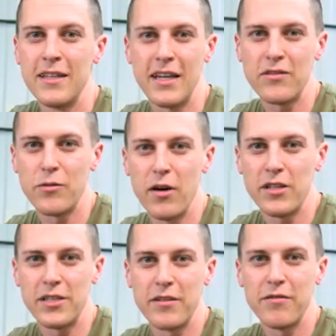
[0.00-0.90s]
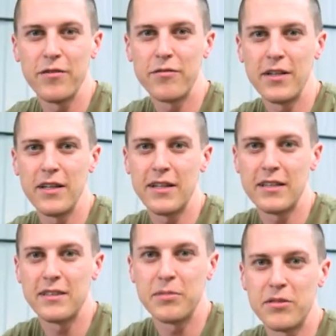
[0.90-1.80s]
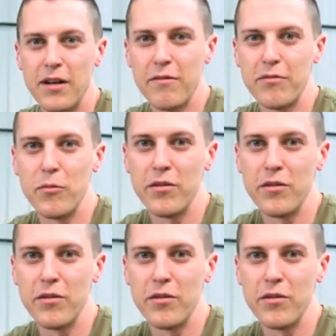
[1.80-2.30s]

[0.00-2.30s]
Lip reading: Thanks for watching. Feel free to like and subscribe for more